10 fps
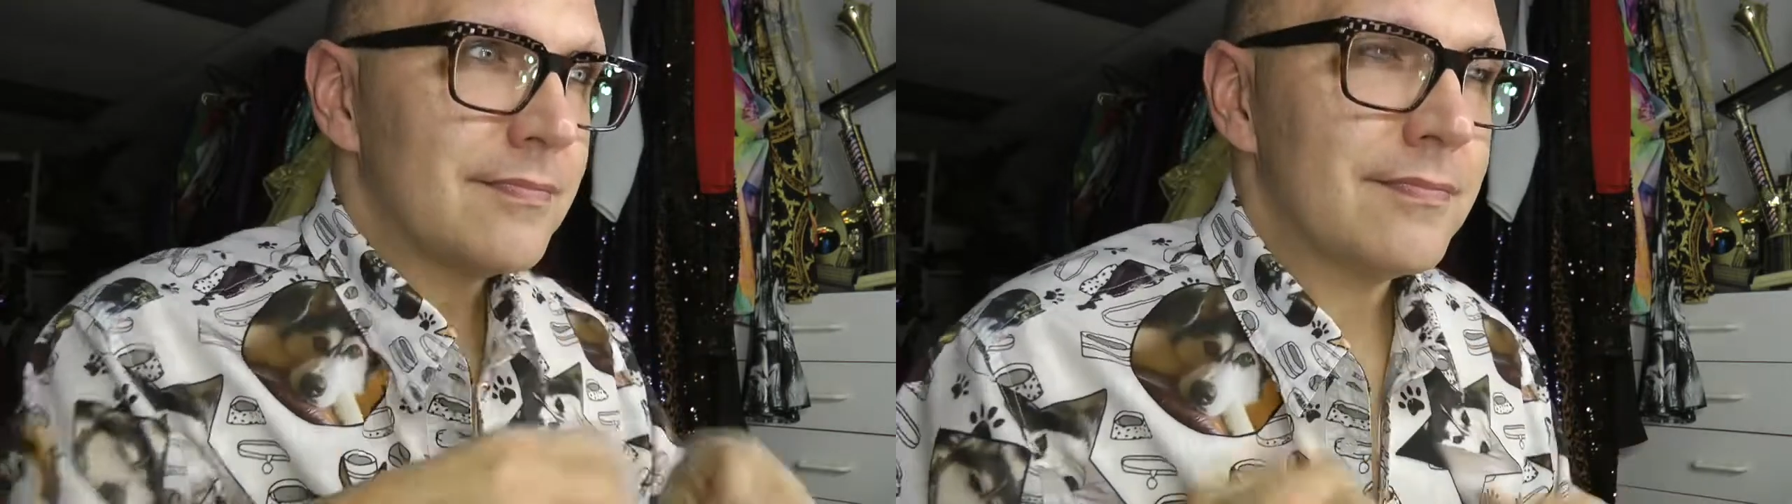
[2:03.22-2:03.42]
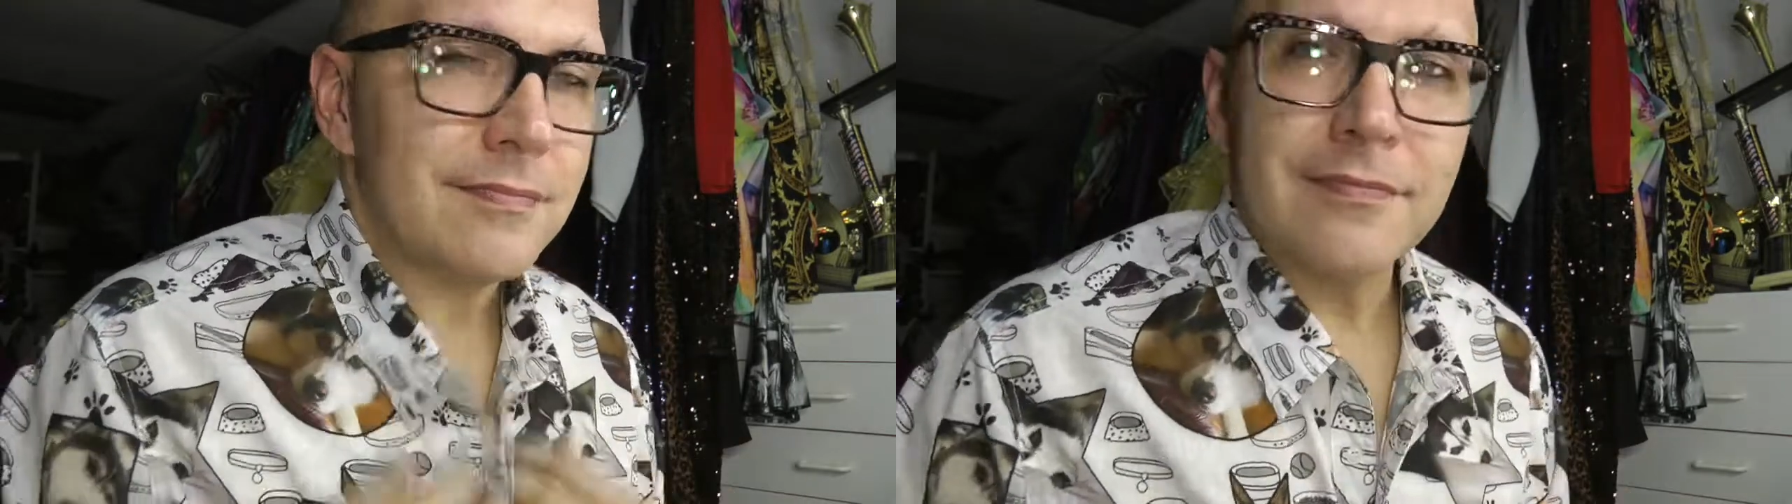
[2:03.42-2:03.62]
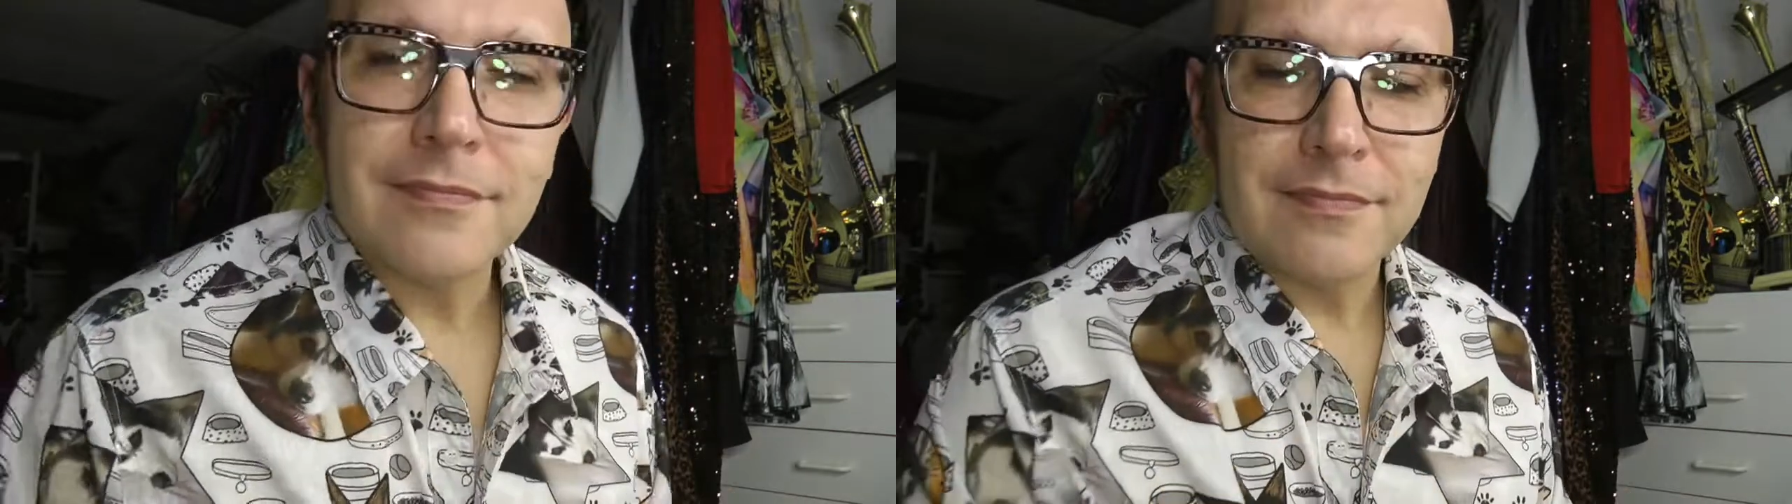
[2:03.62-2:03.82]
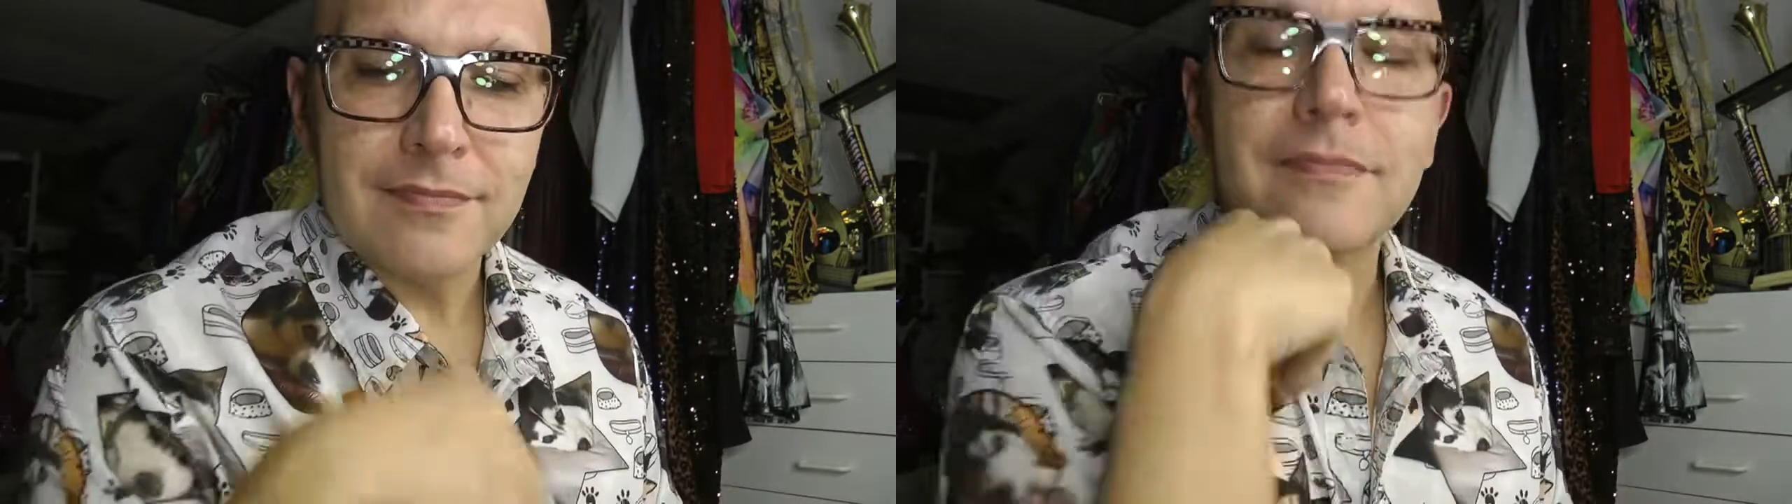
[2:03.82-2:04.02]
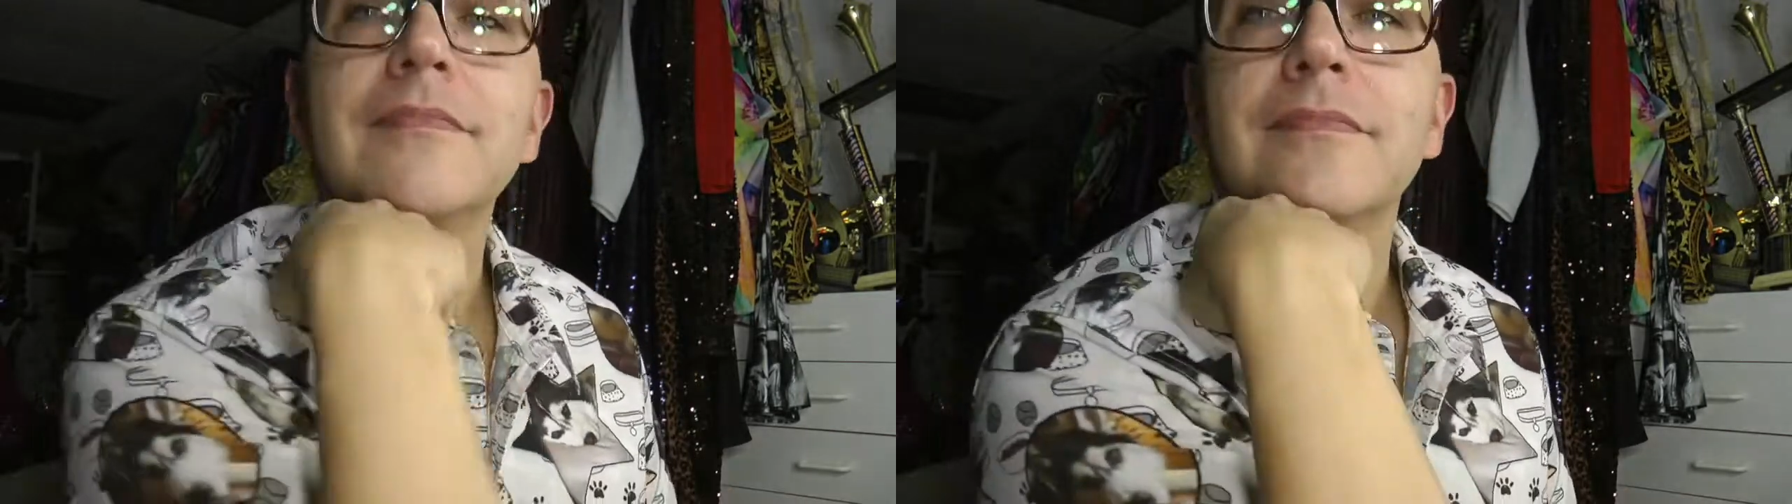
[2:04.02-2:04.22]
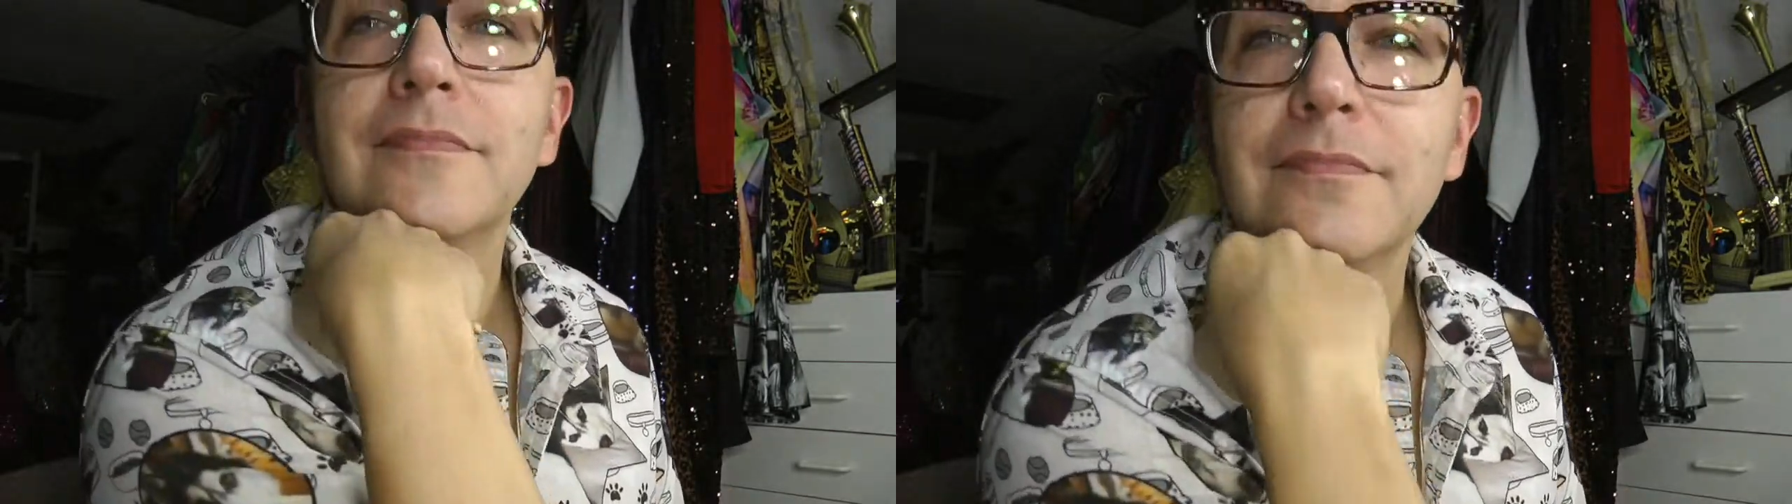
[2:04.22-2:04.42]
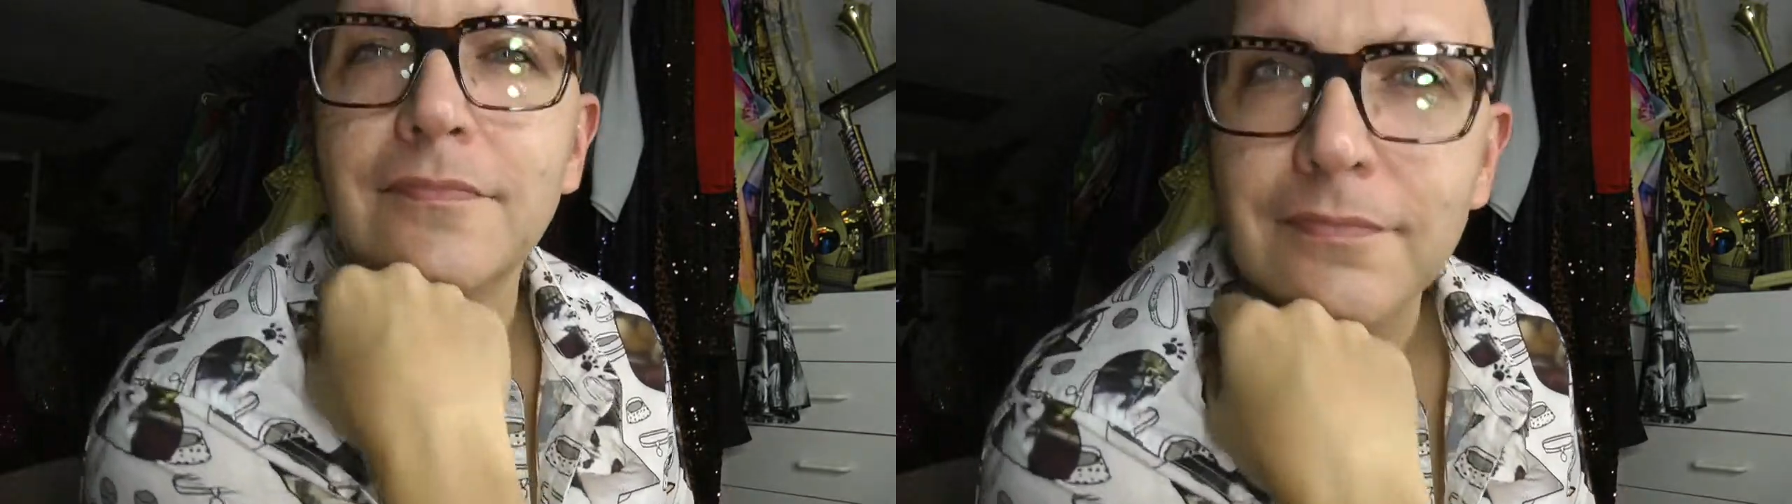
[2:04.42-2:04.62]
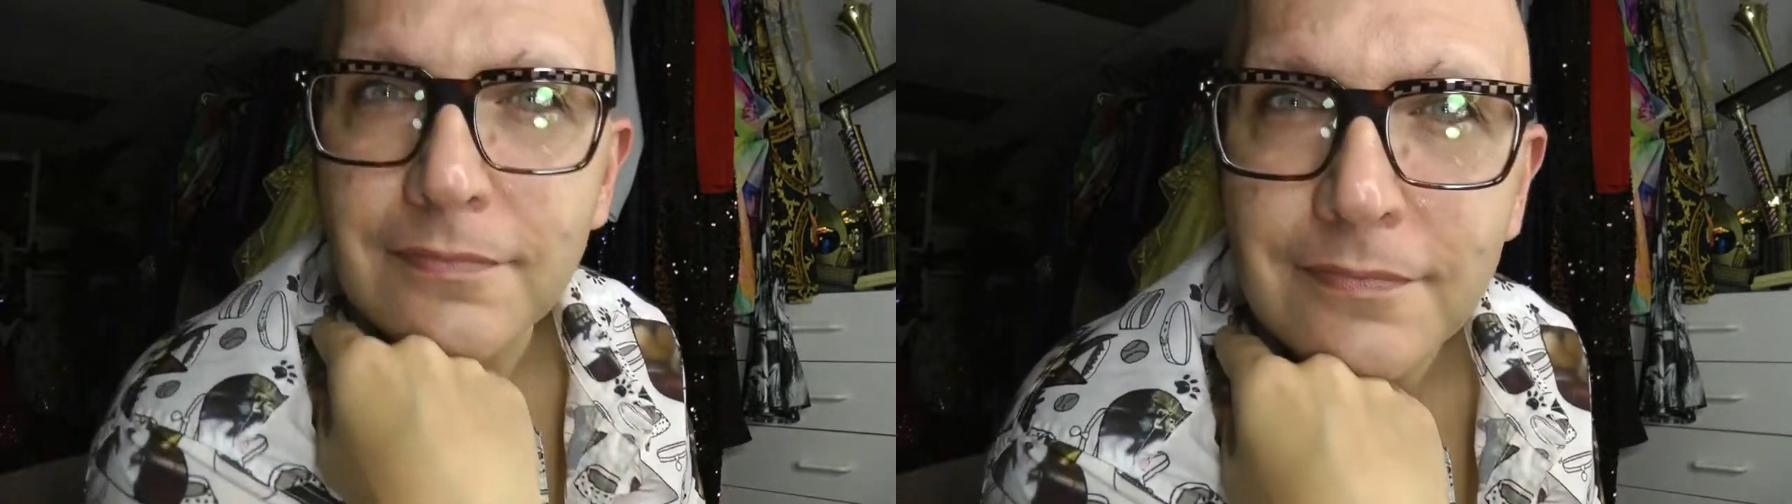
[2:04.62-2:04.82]
Lots of love
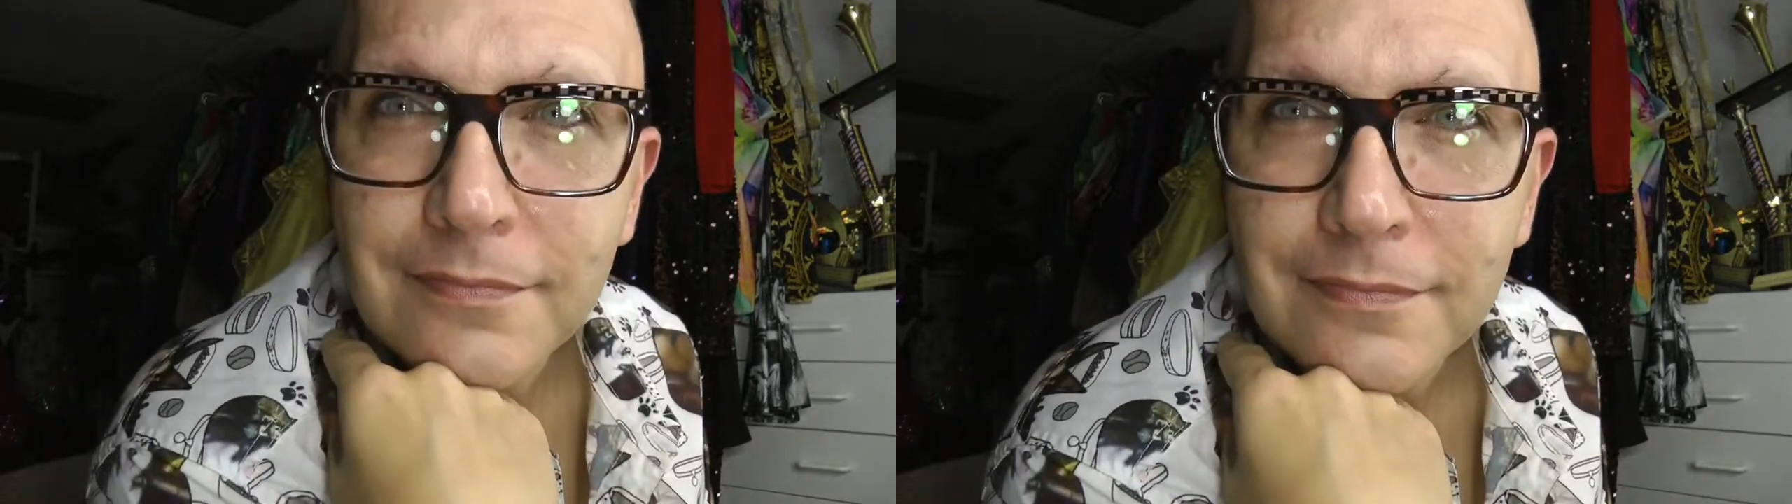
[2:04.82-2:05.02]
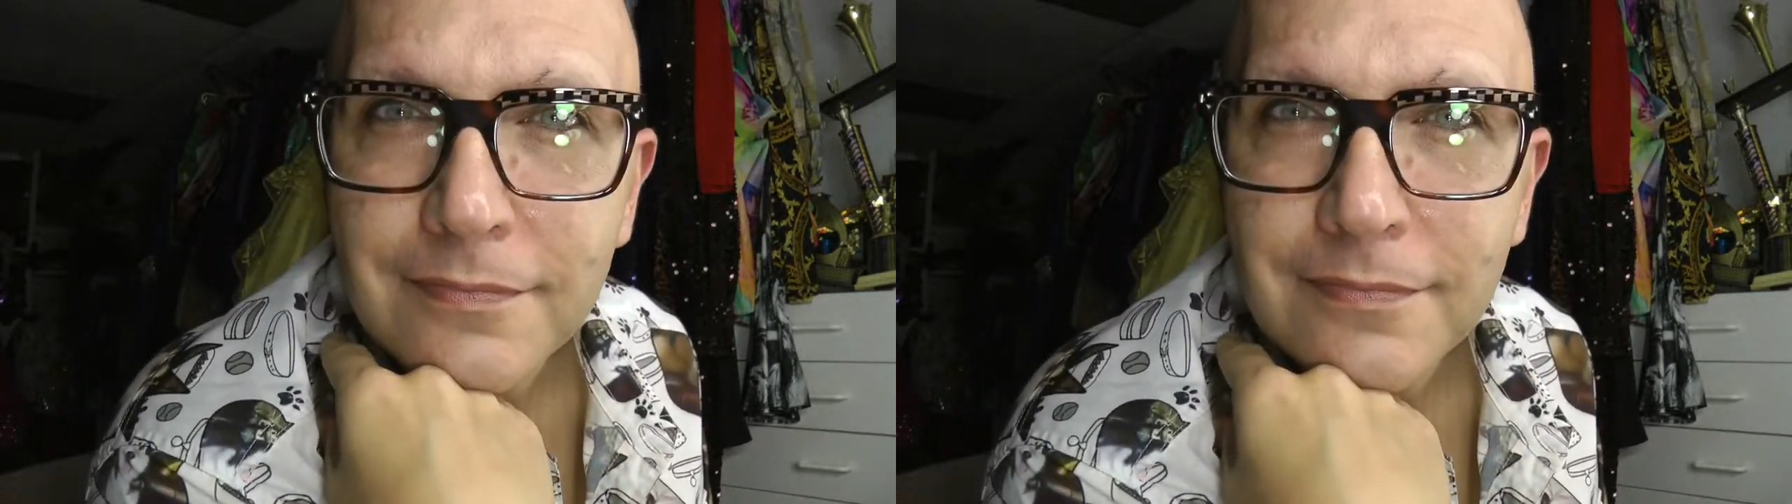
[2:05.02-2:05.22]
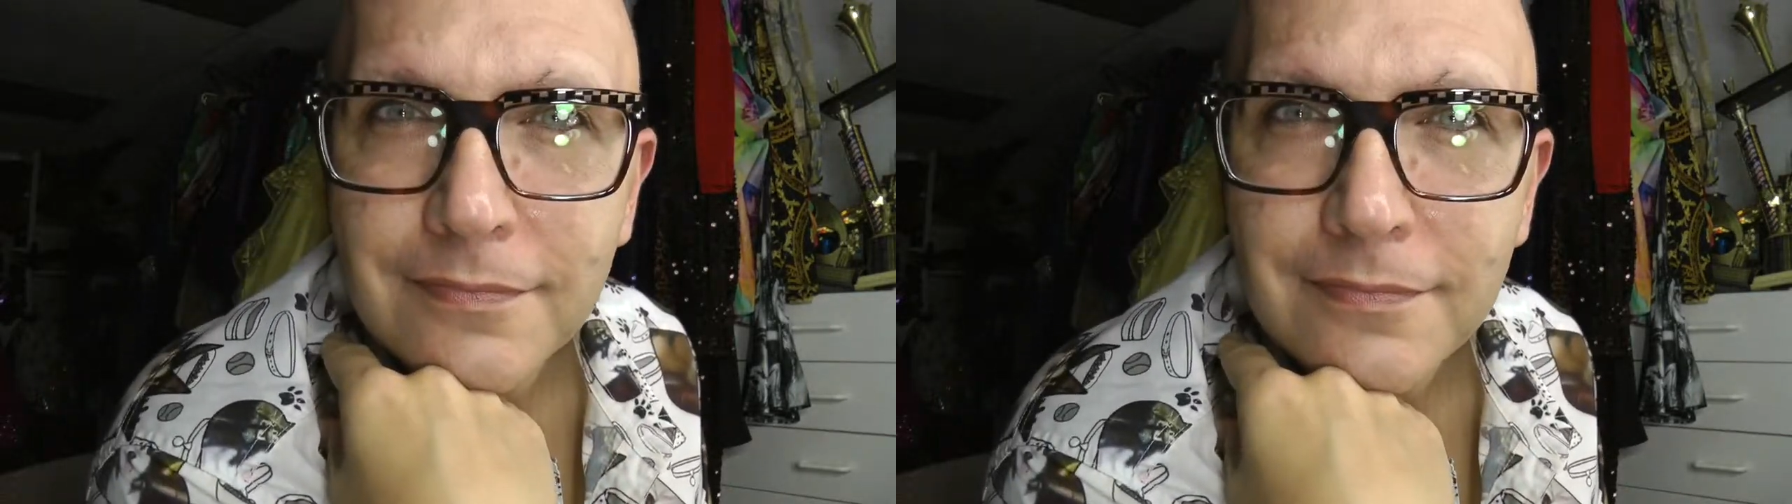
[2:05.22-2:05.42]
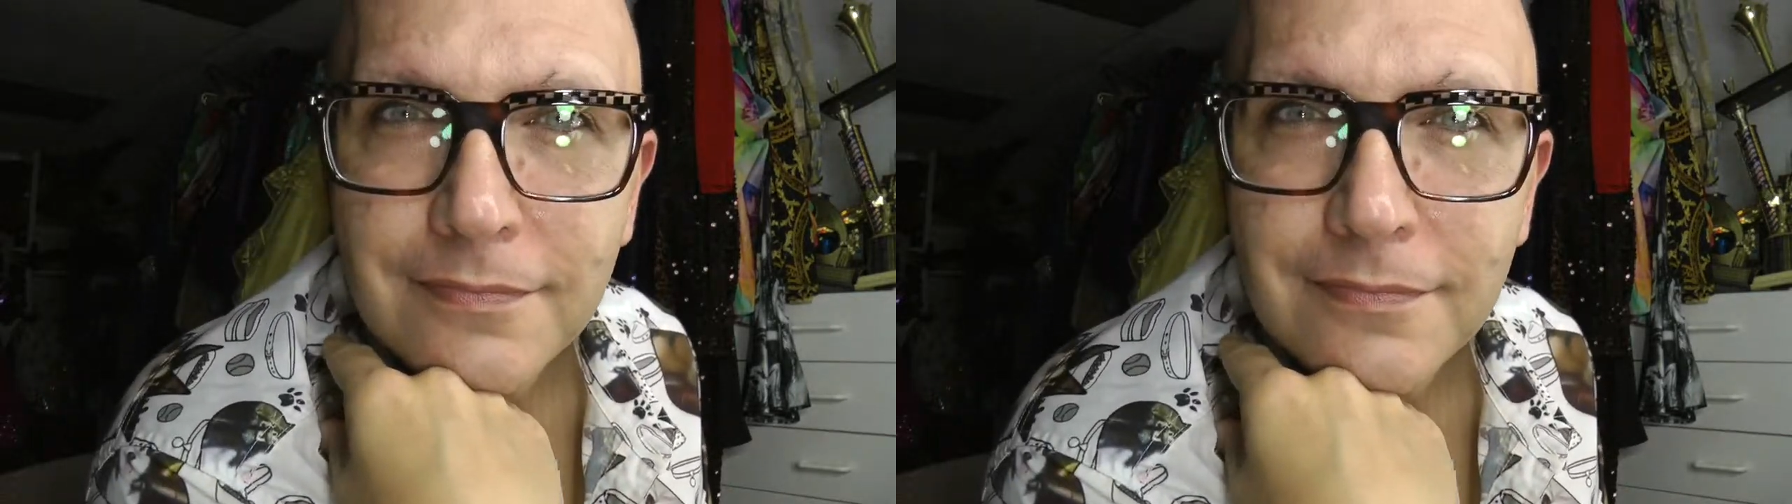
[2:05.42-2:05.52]
from